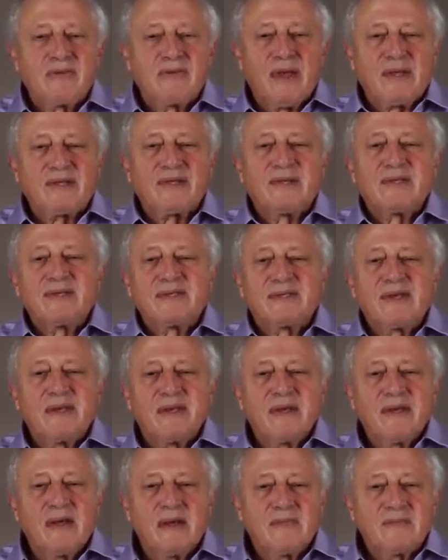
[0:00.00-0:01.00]
that is,
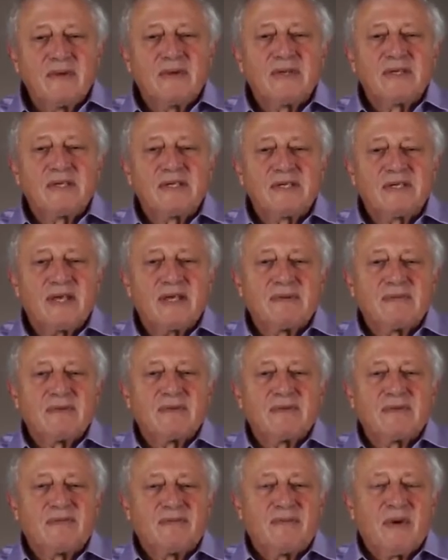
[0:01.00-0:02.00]
a British
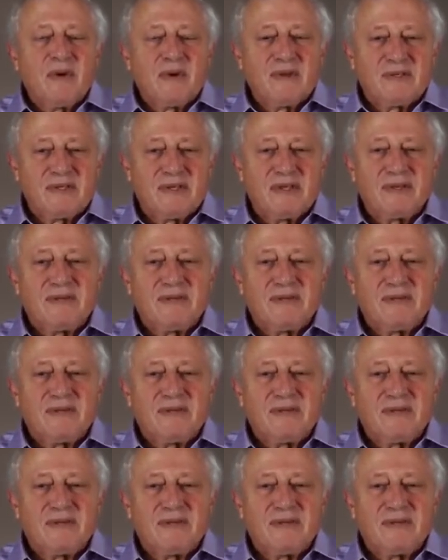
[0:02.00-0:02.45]
statement of policy.